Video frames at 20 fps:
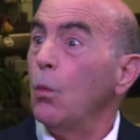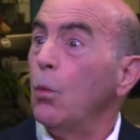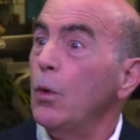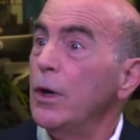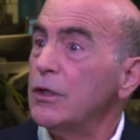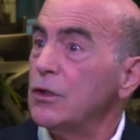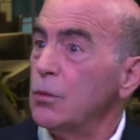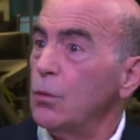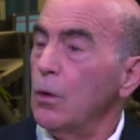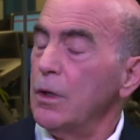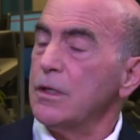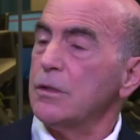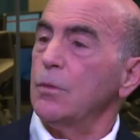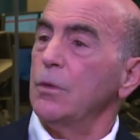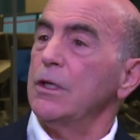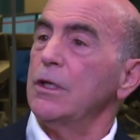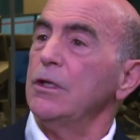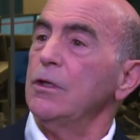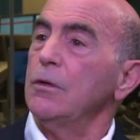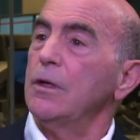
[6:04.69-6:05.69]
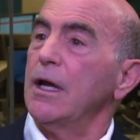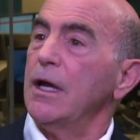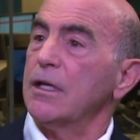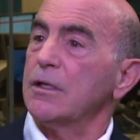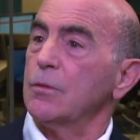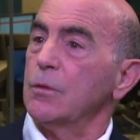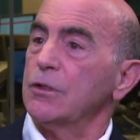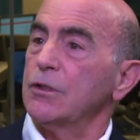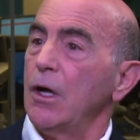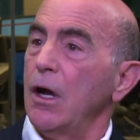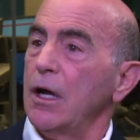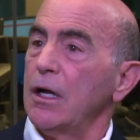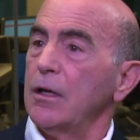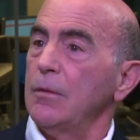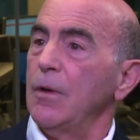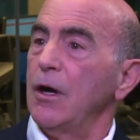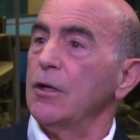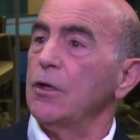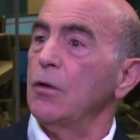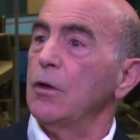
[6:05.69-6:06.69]
which was what you guys were talking
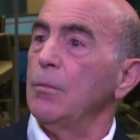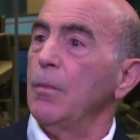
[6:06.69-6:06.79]
Again, about. Yesterday. You